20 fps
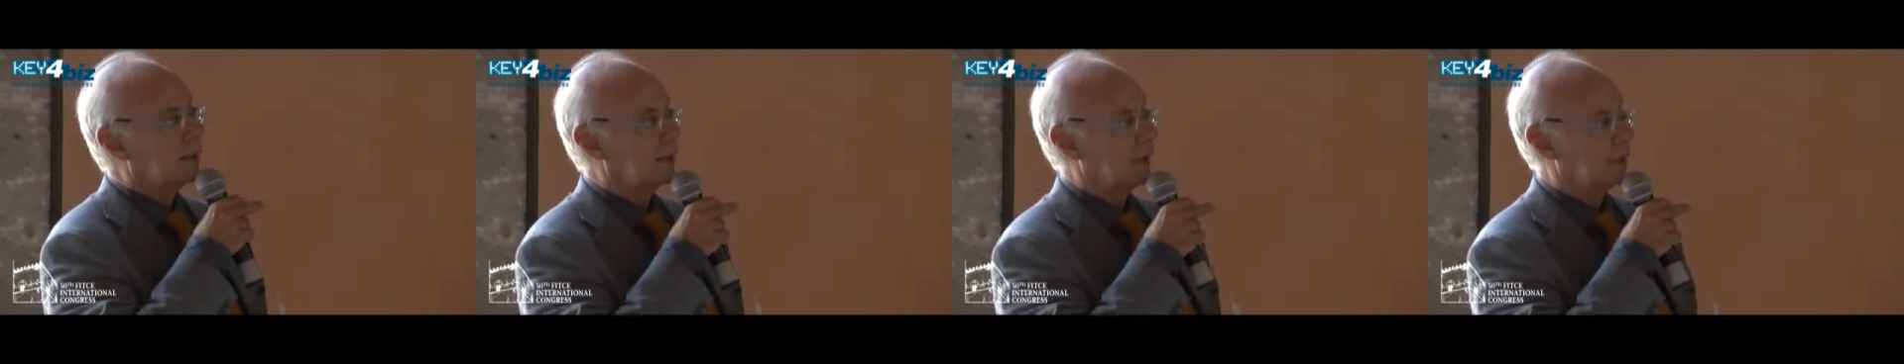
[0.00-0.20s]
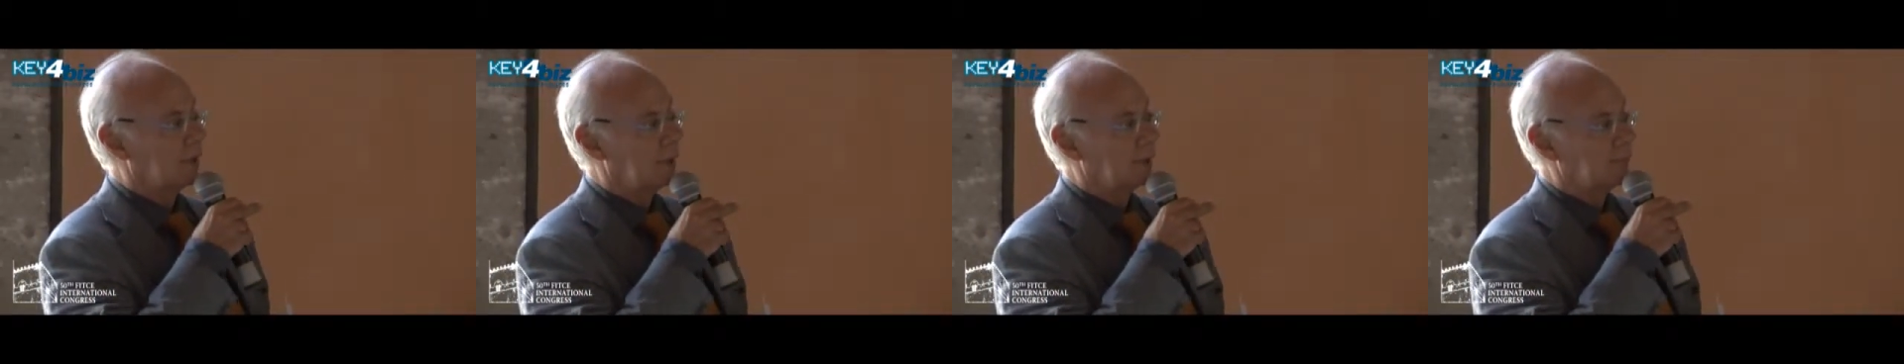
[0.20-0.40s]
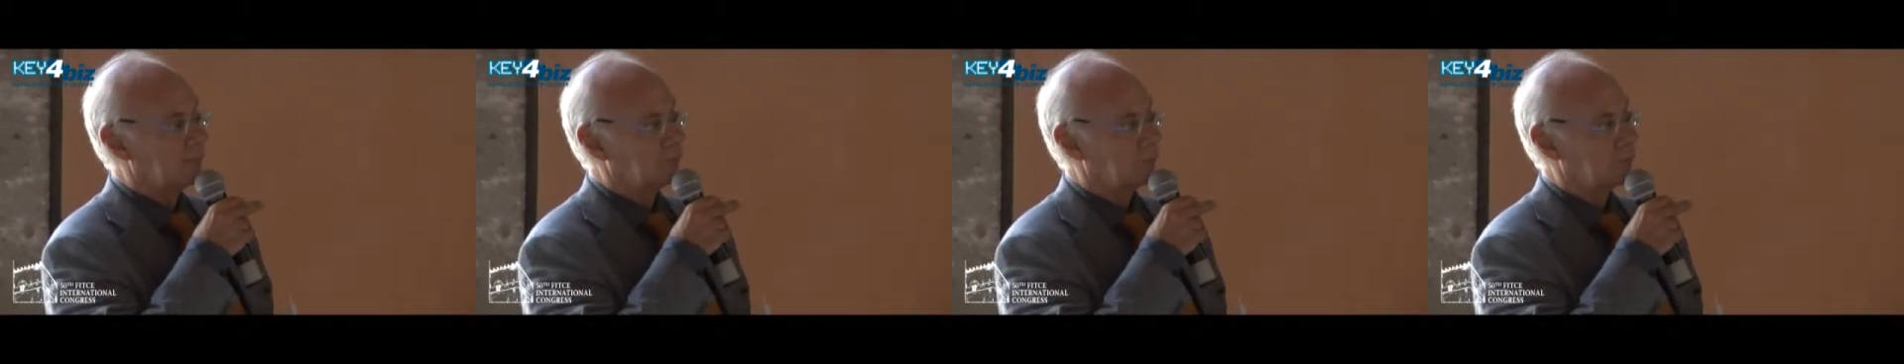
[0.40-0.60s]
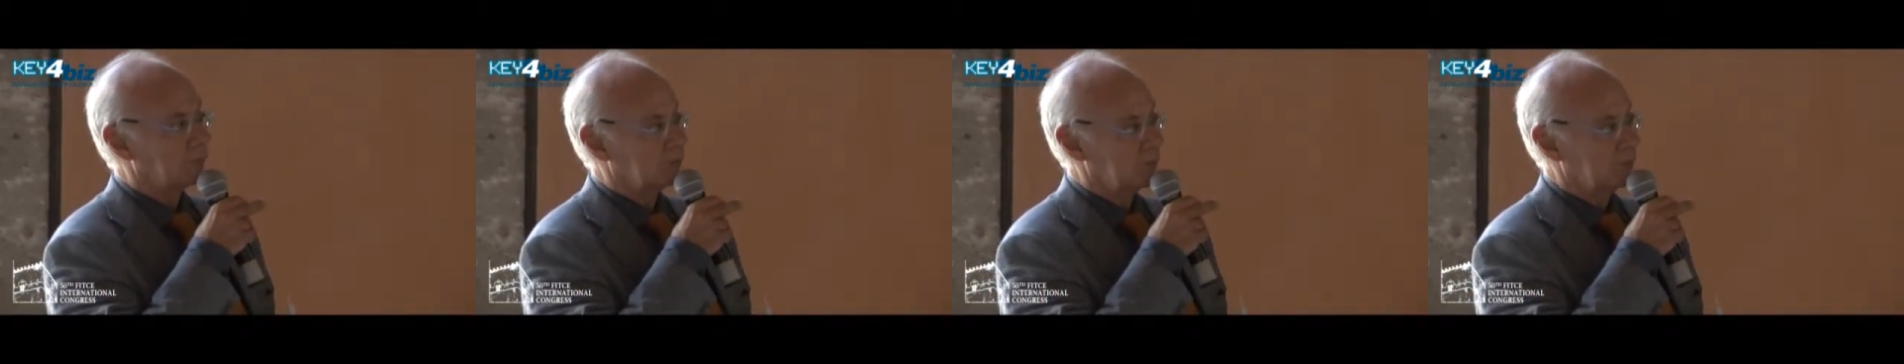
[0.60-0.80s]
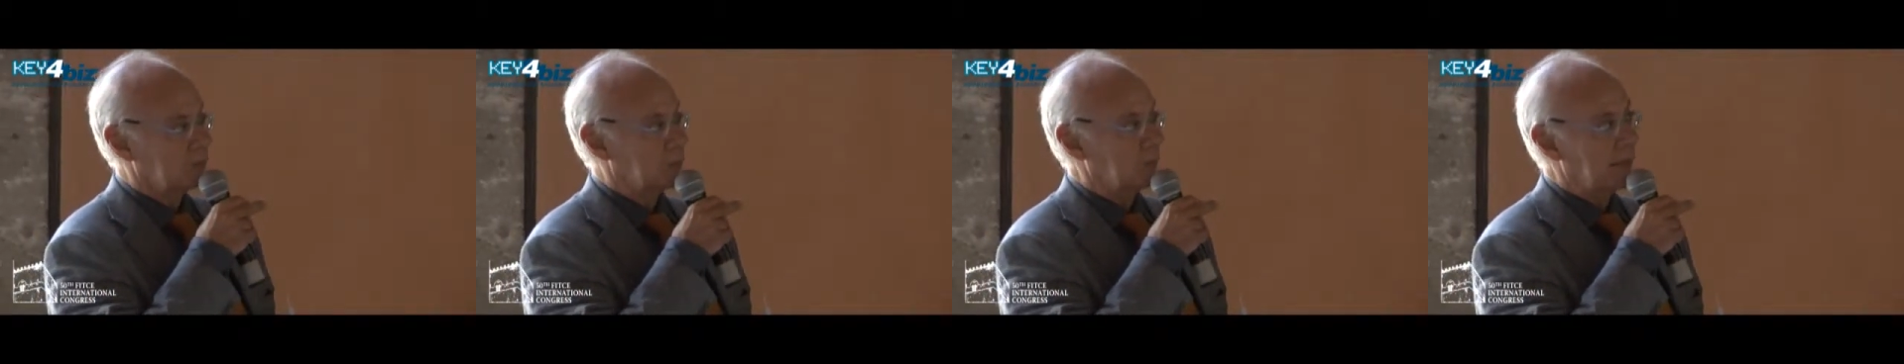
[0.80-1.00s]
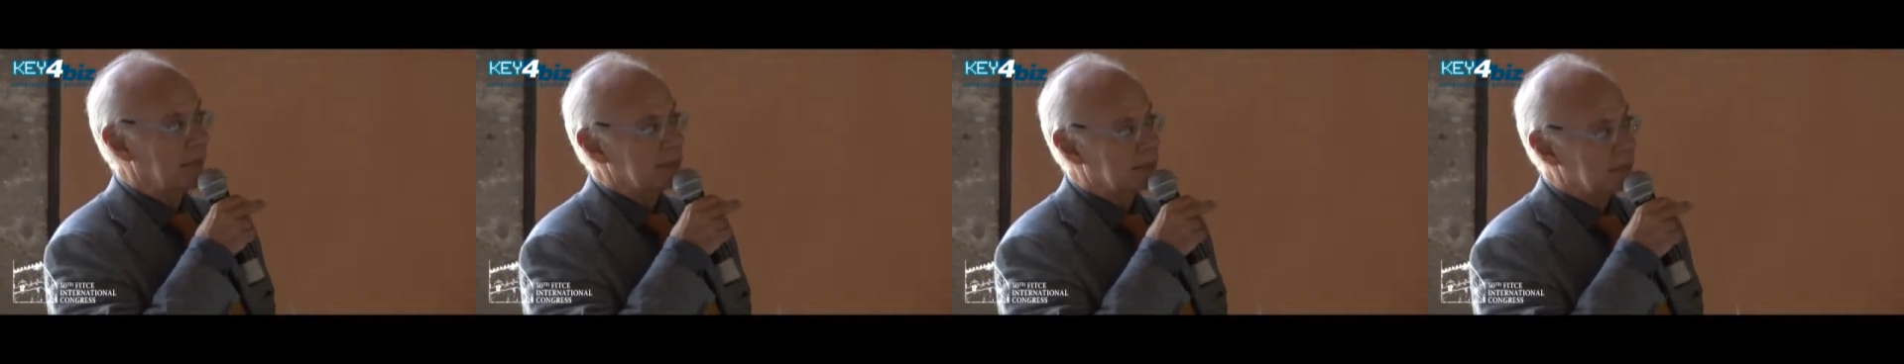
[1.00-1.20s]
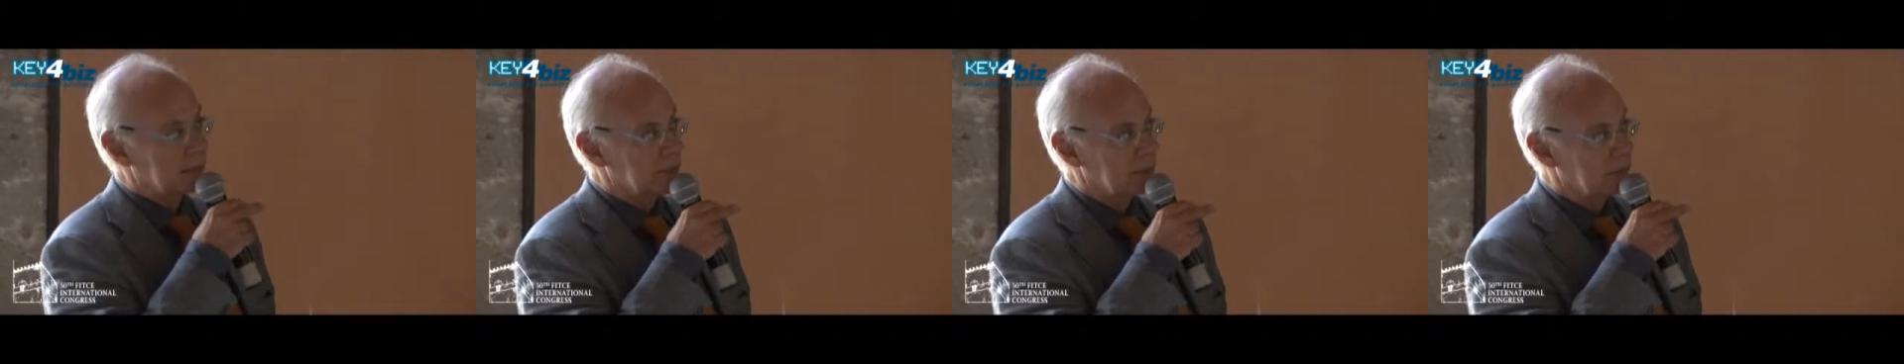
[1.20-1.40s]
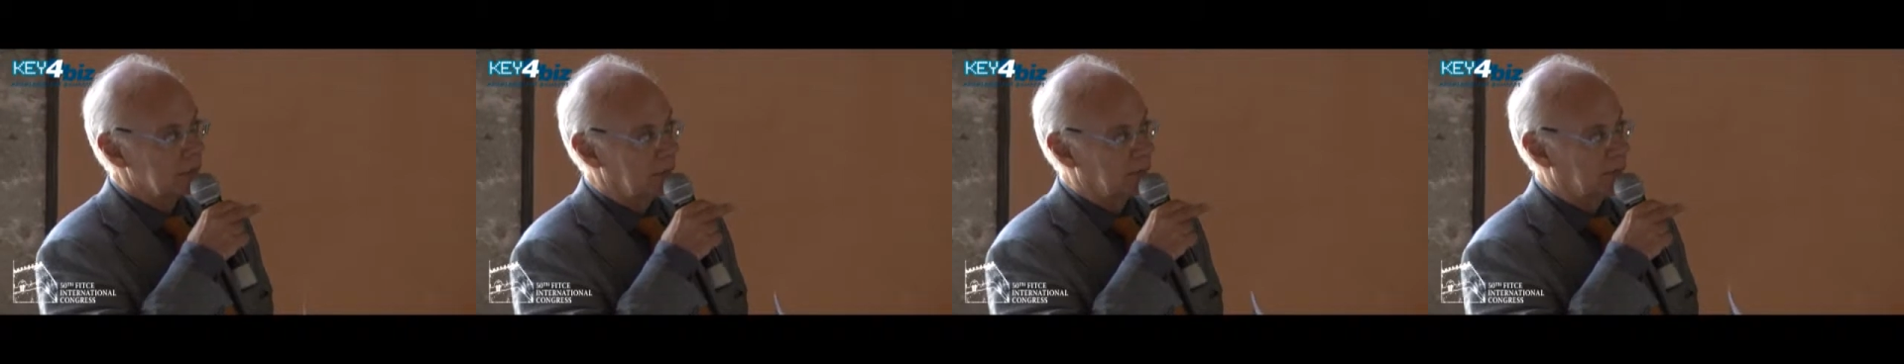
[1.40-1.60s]
um, debated
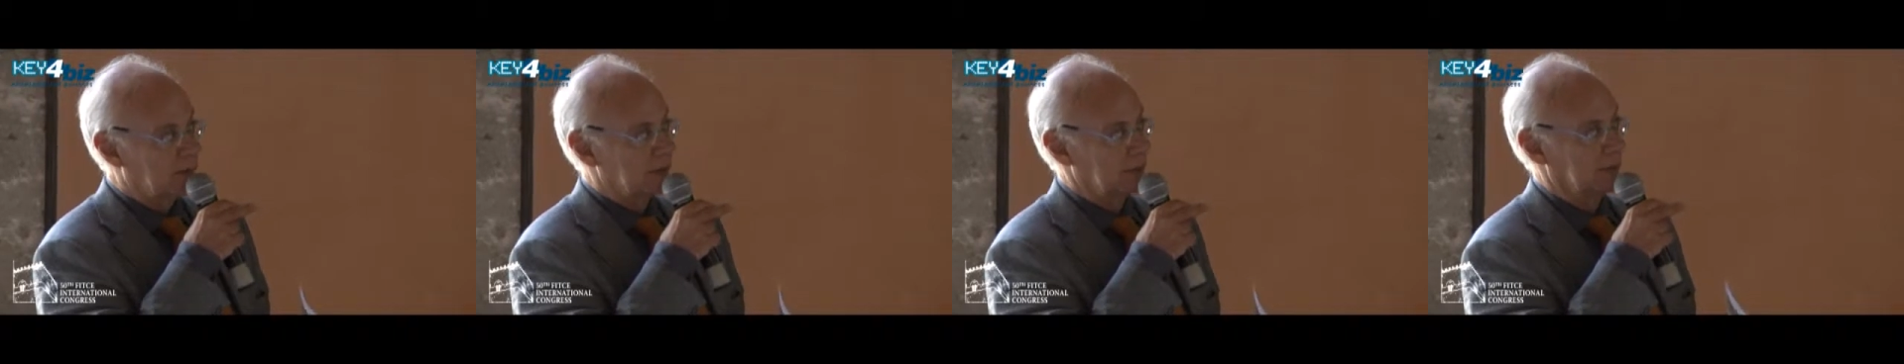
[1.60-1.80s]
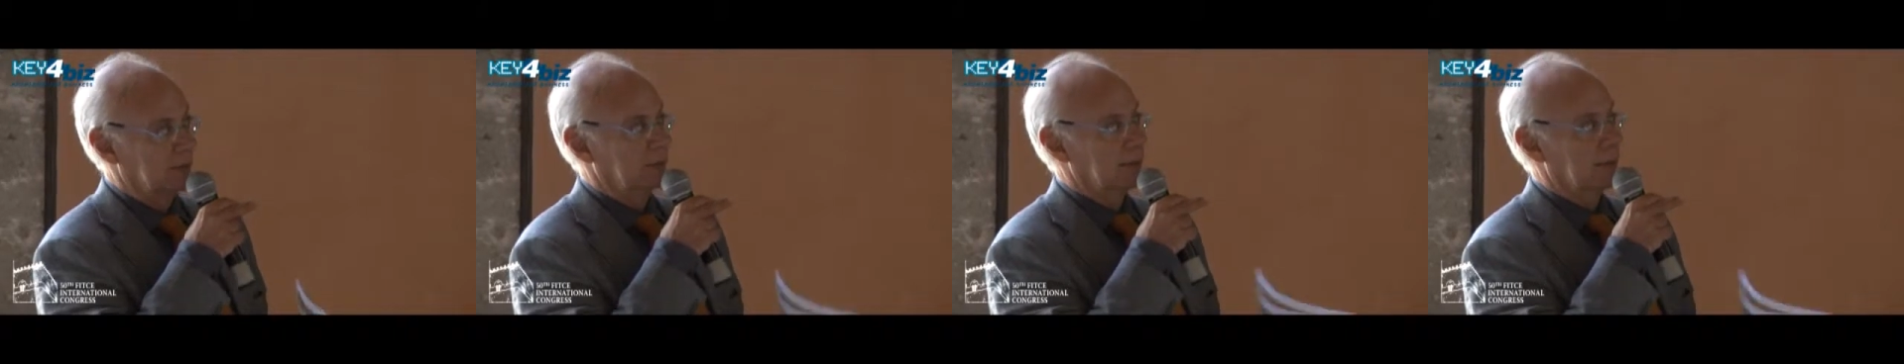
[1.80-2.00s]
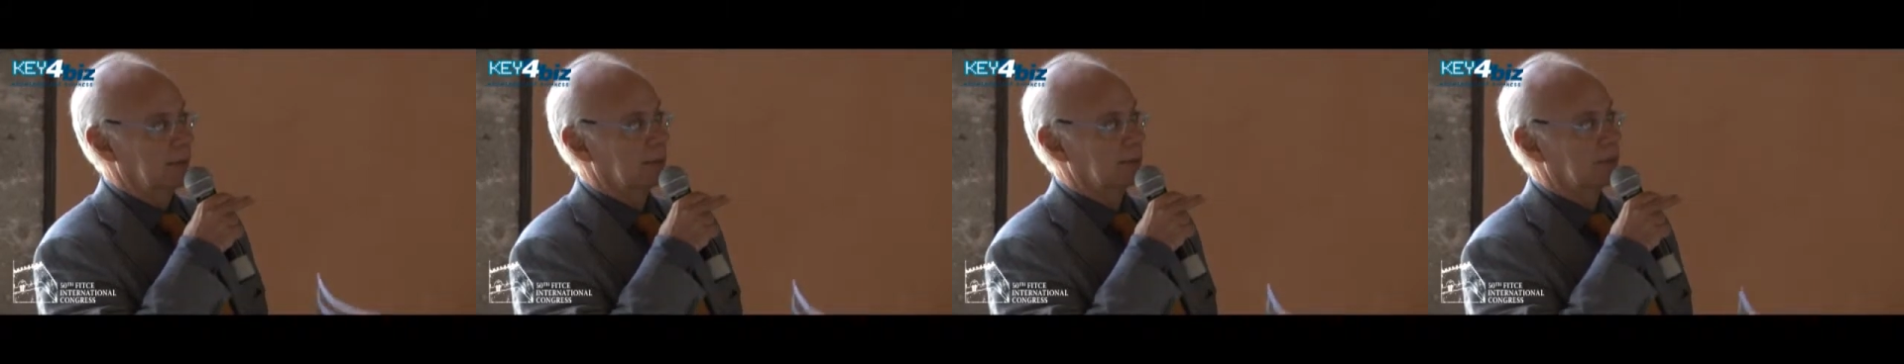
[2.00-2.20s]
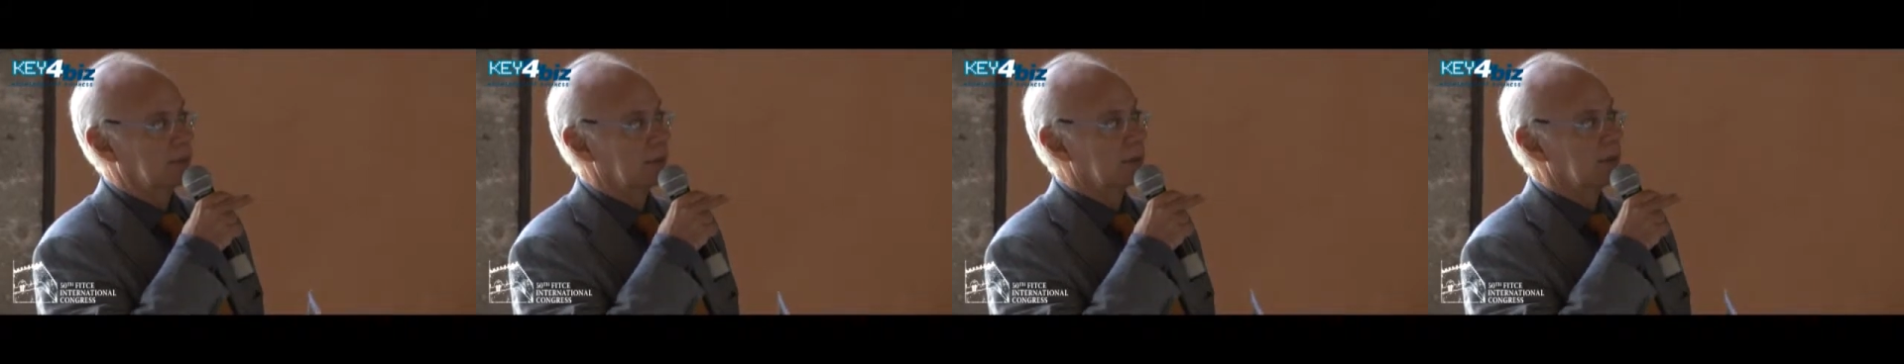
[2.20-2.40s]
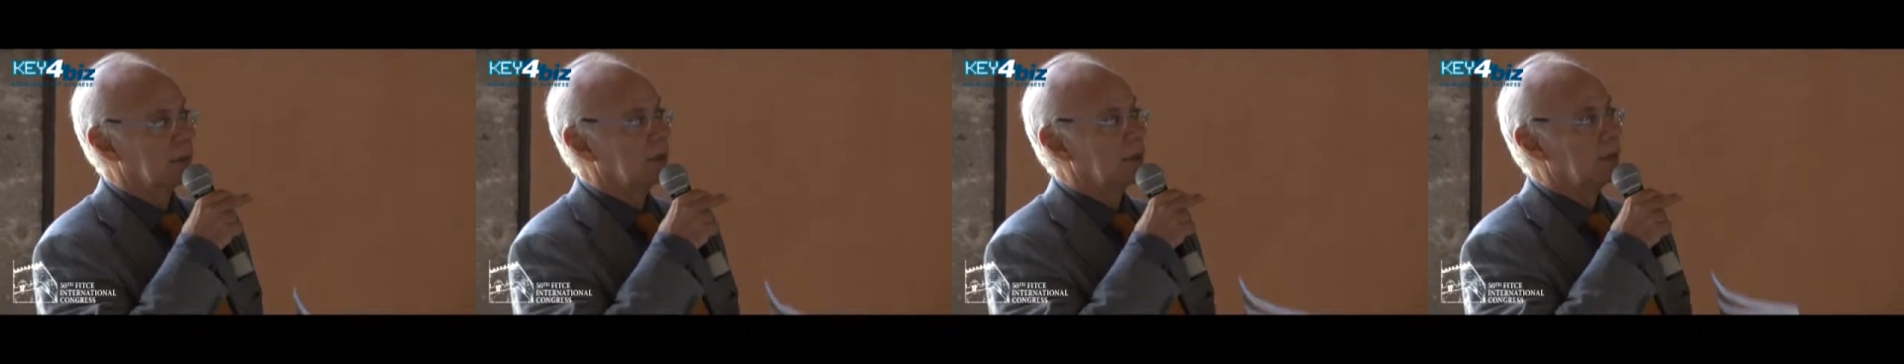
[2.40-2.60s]
the fact that uh,